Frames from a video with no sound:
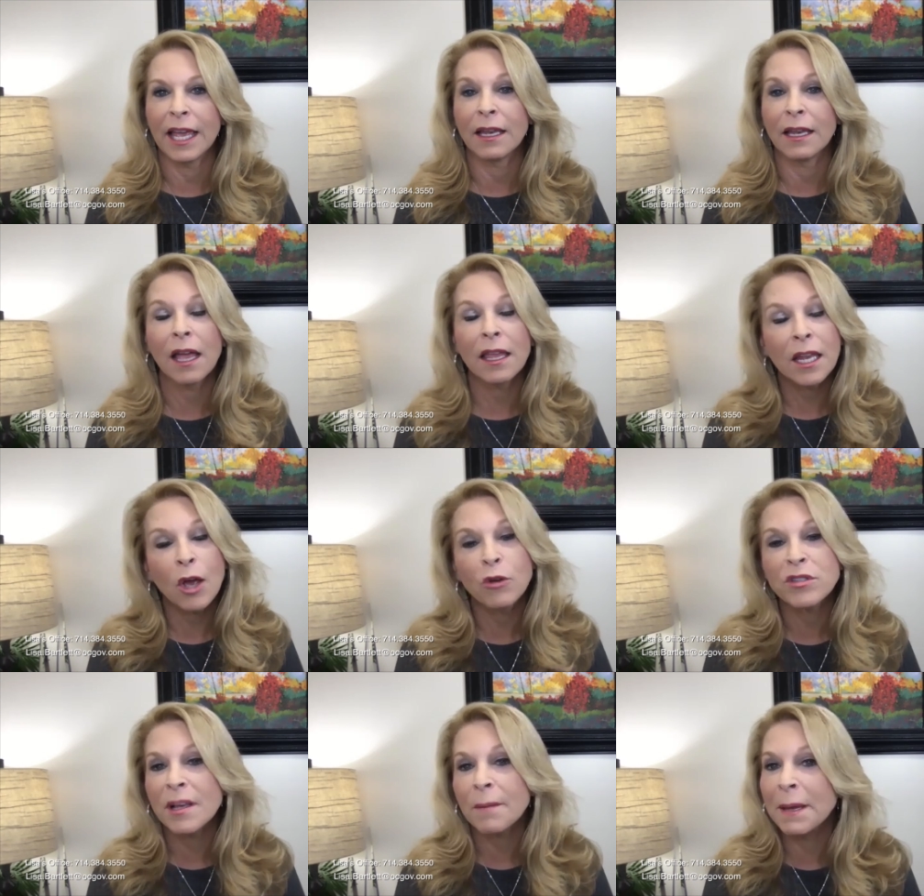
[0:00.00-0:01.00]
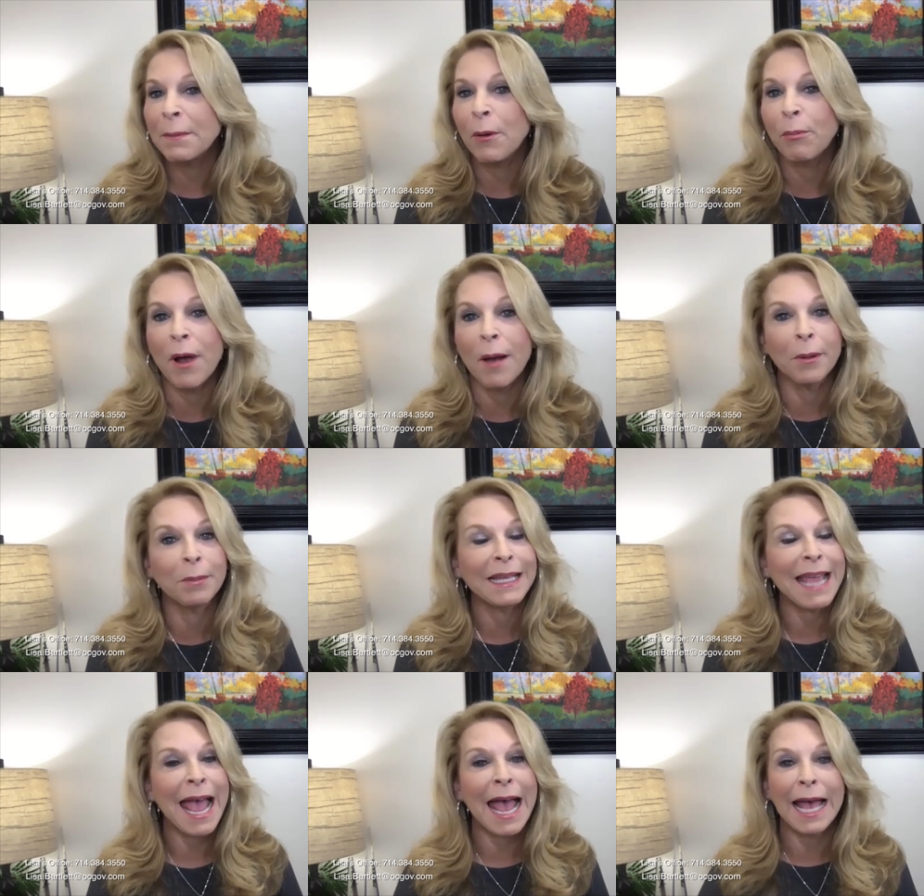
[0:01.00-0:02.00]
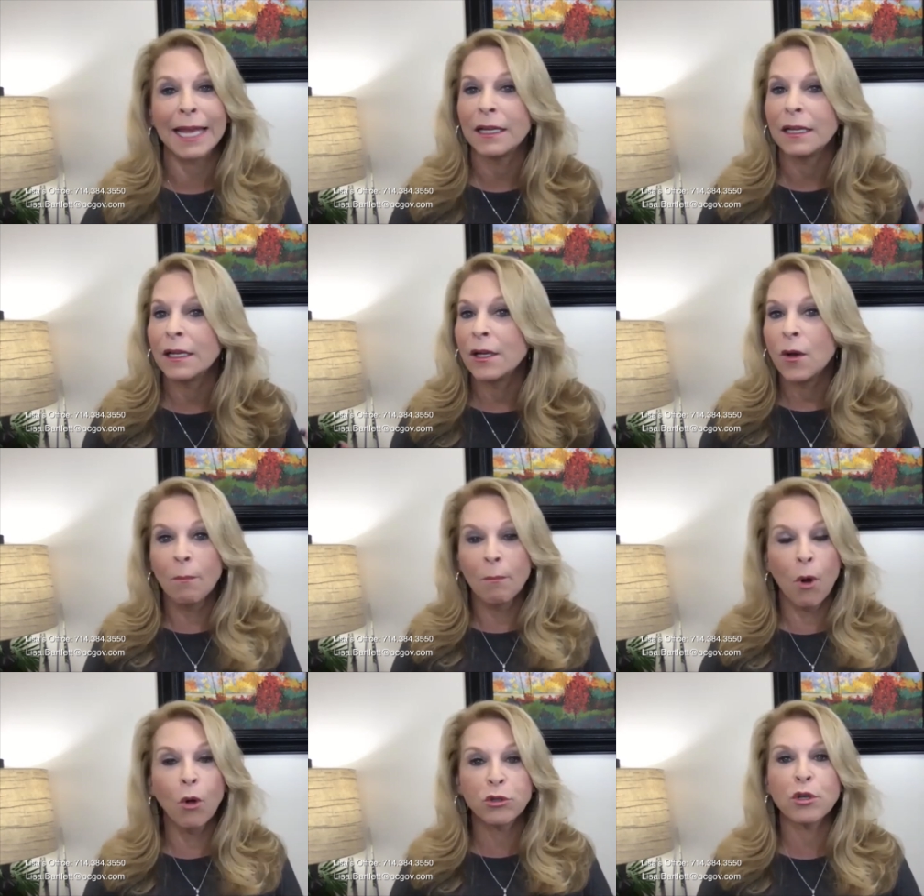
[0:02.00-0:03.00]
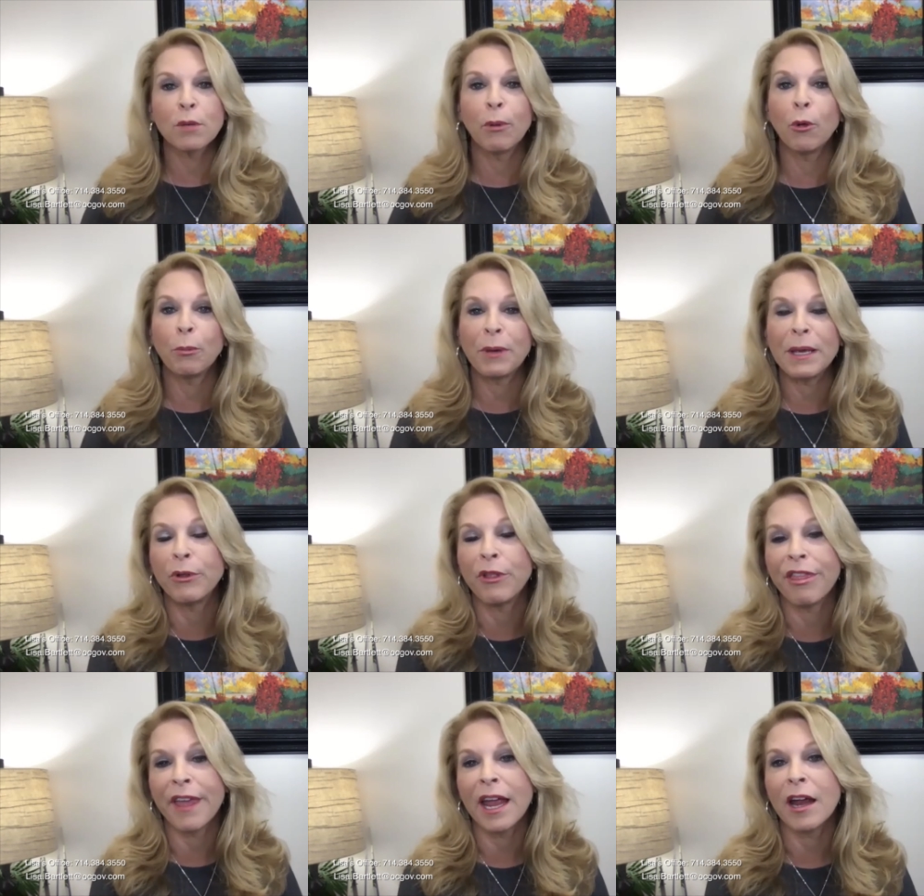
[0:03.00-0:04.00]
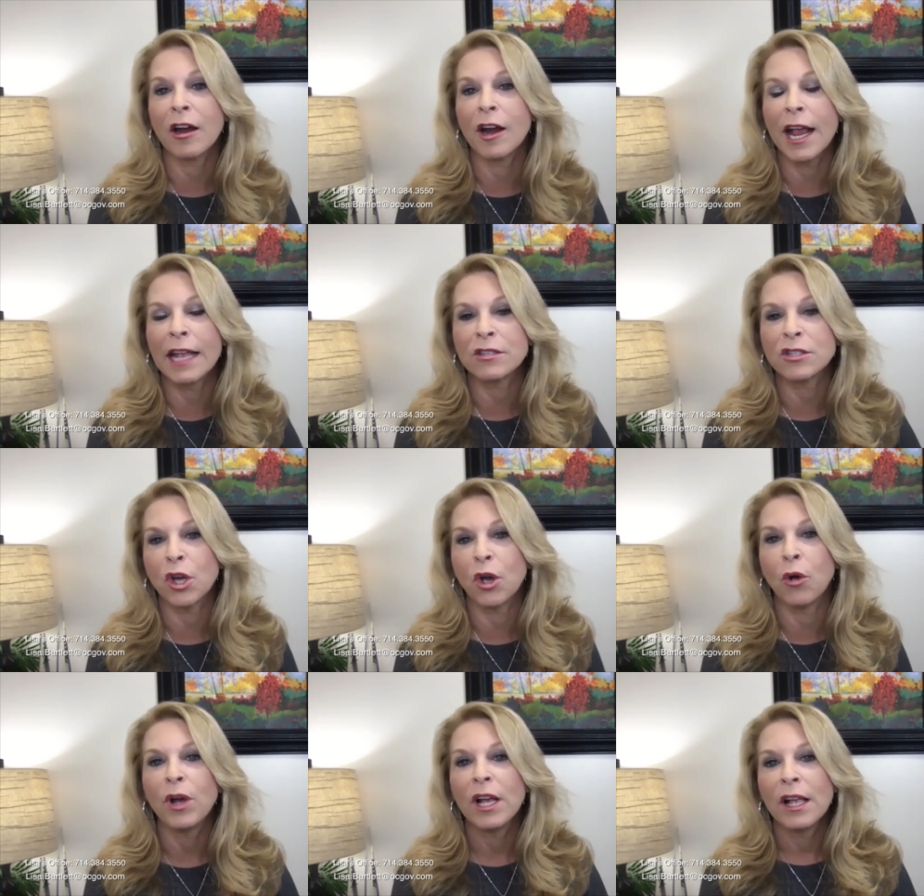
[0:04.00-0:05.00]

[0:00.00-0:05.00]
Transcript: And, you know, some people probably had multiple people there. And so